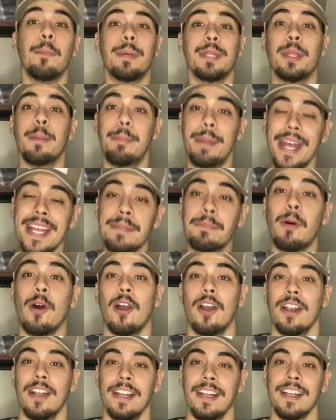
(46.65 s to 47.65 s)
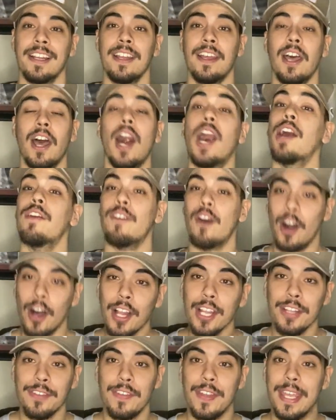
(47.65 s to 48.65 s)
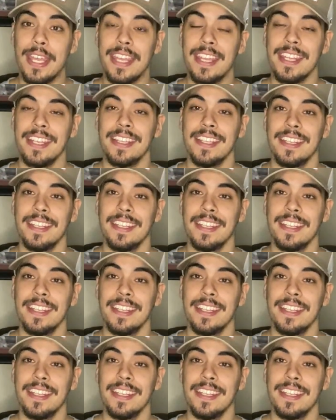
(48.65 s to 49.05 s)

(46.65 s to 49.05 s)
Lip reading: But the best part of all of it